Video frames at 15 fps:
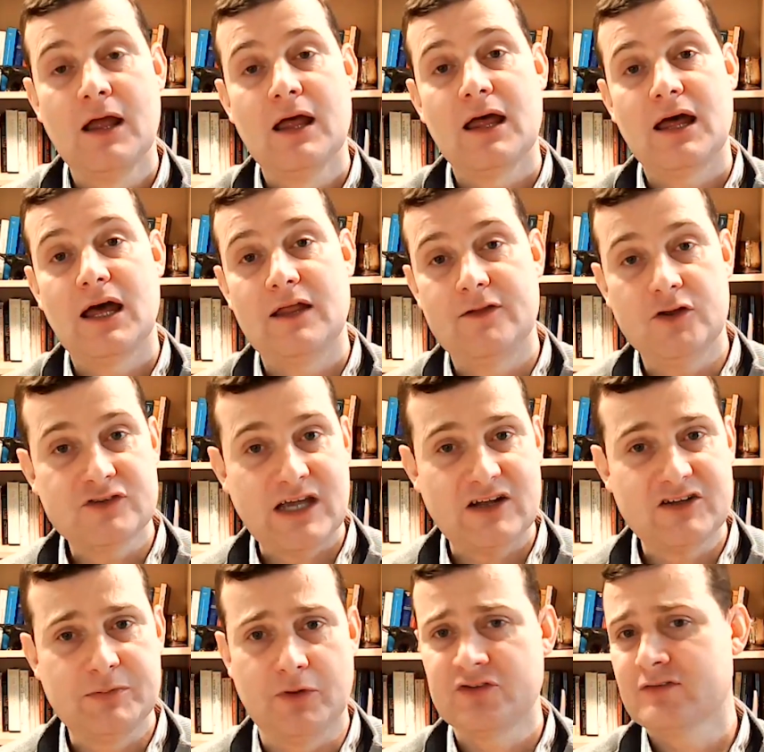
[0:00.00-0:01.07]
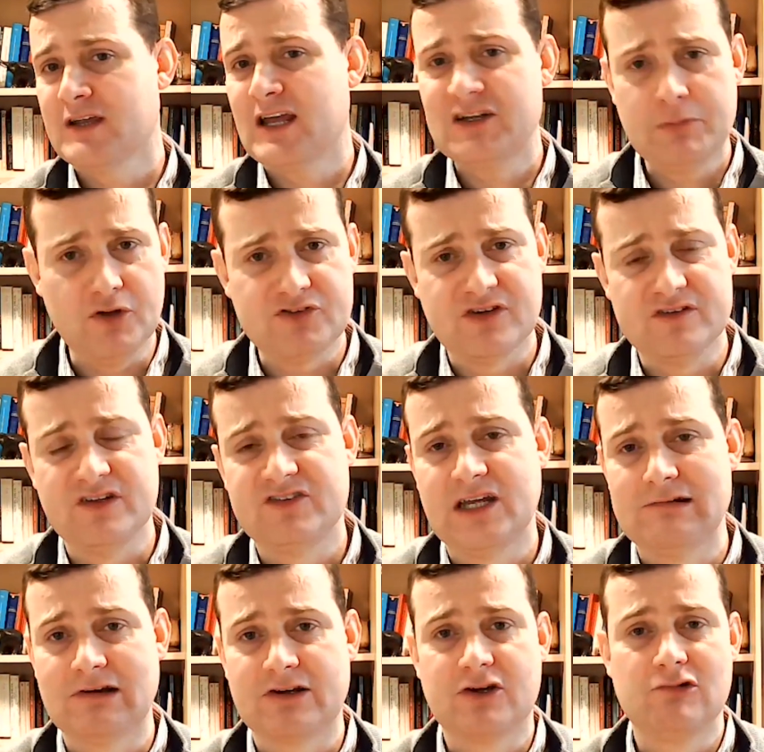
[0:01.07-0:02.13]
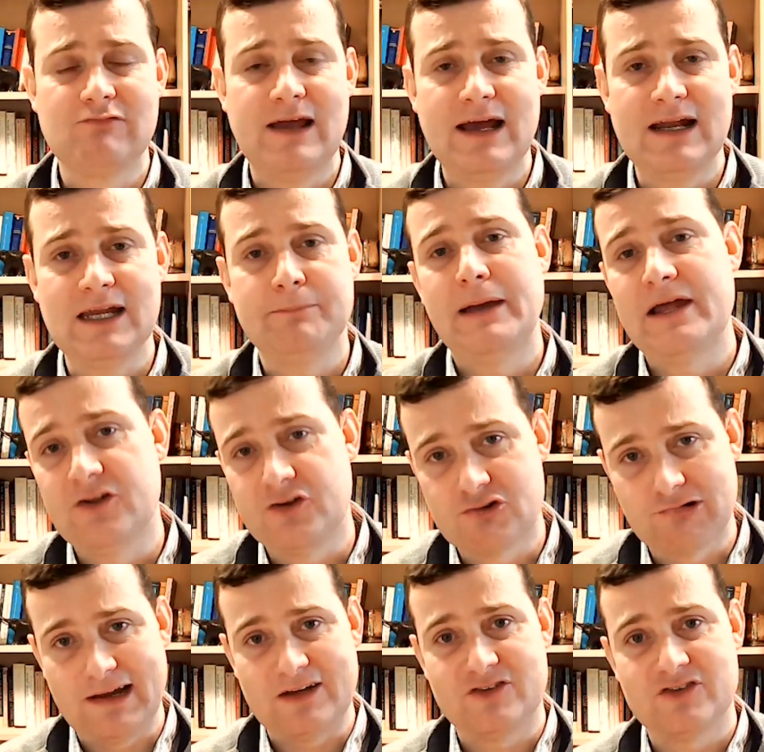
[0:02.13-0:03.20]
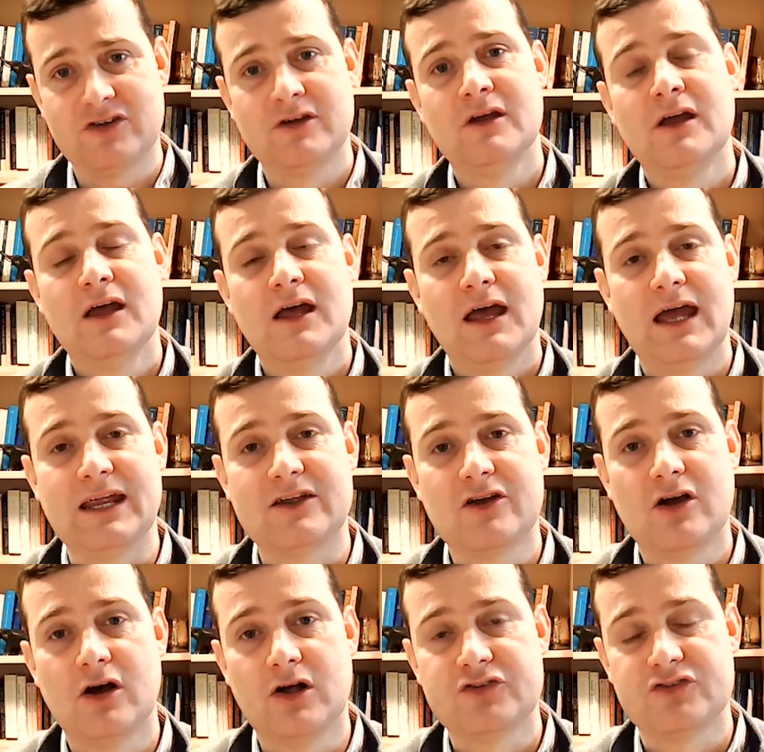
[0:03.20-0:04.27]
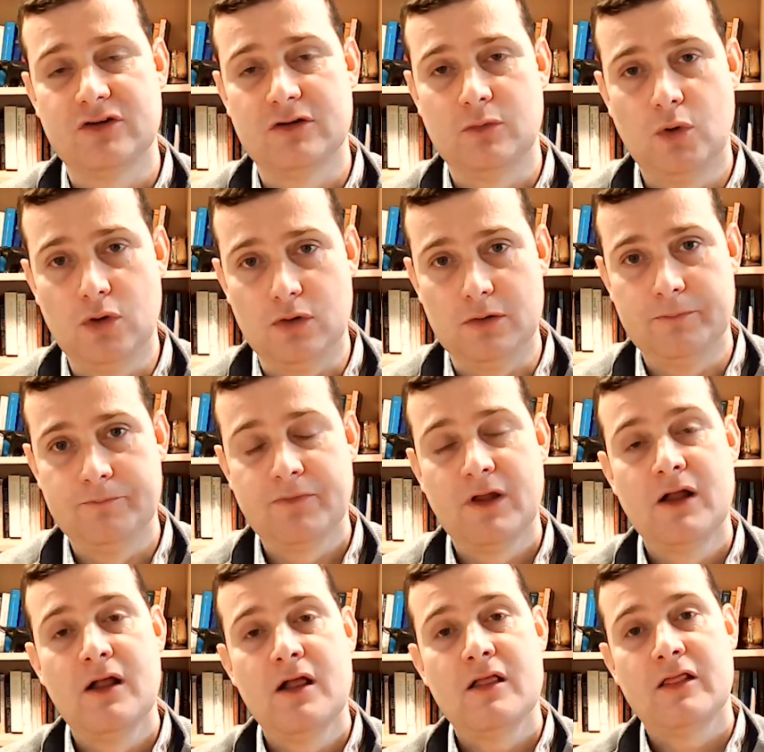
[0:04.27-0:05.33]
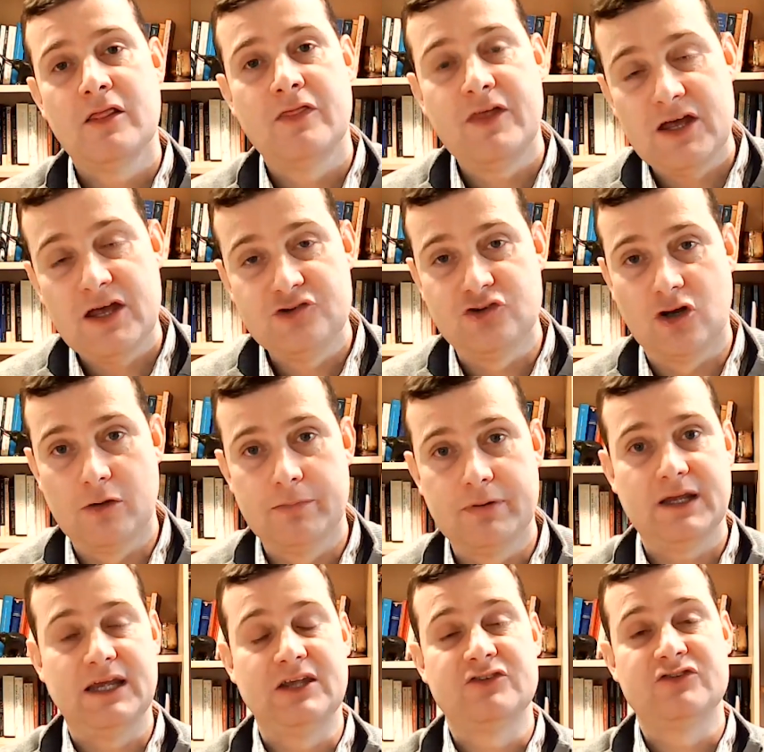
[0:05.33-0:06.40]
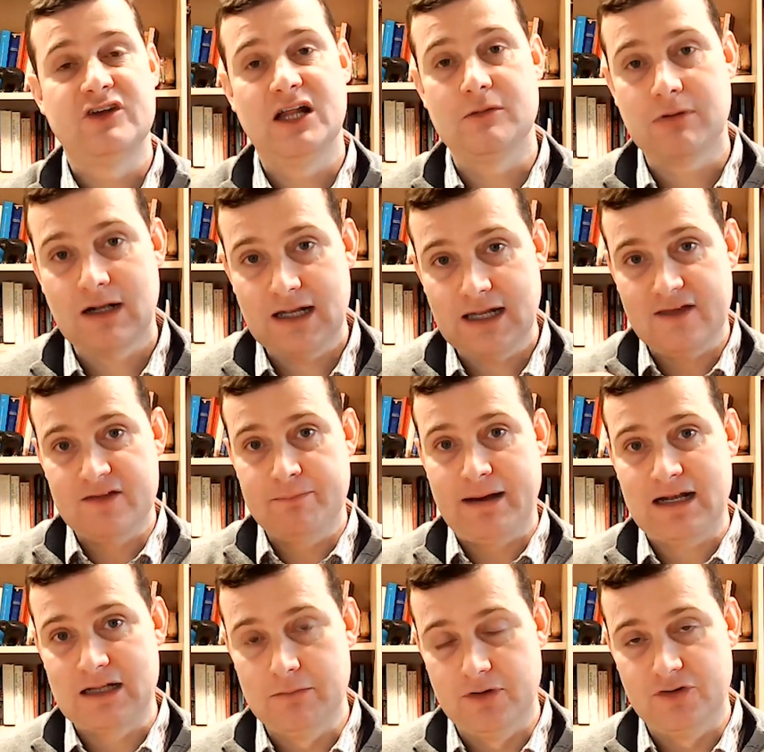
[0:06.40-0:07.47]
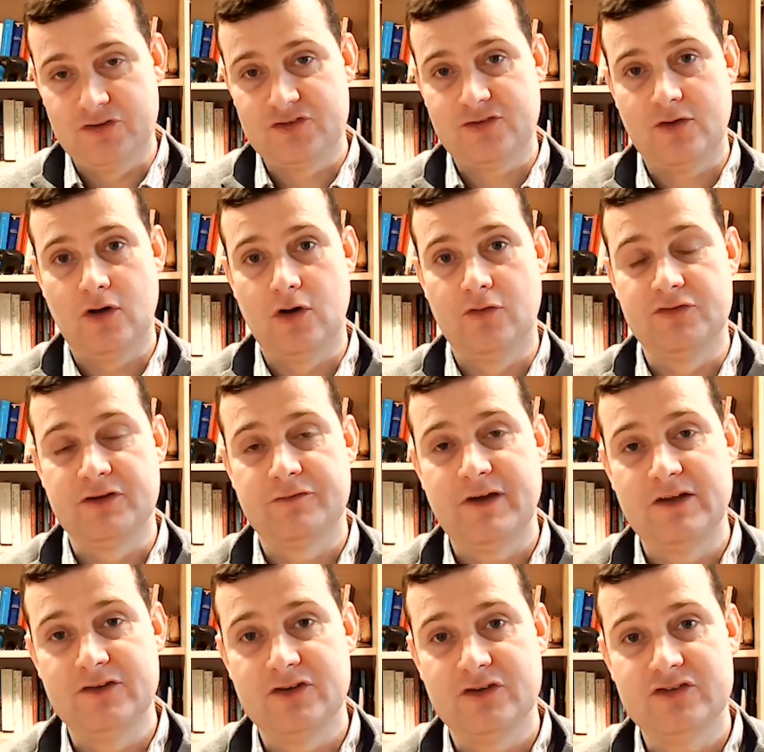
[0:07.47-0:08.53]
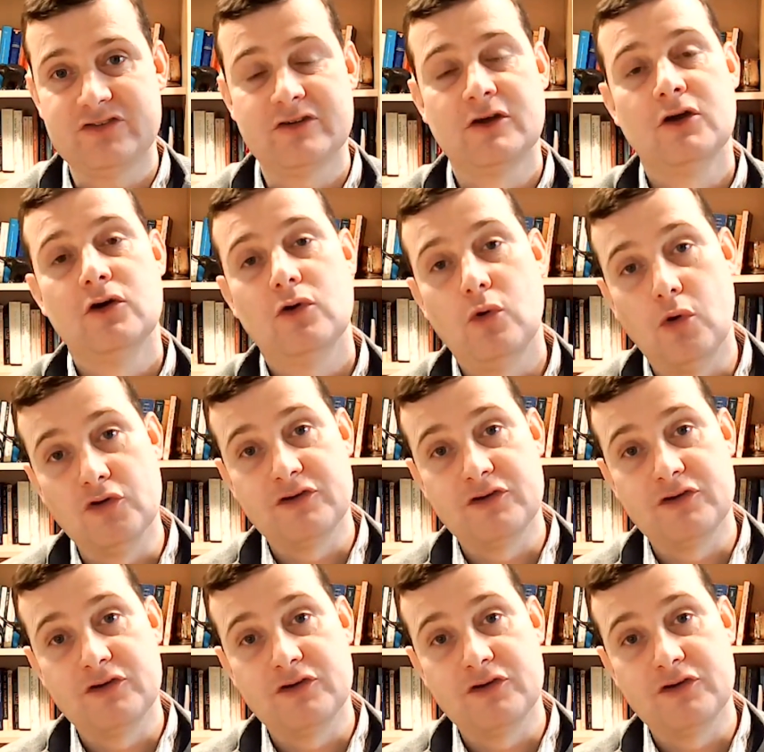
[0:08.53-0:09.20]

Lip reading: And those catapults in this era can rarely penetrate a castle wall. Their job is to help clear the battlements of defenders, or to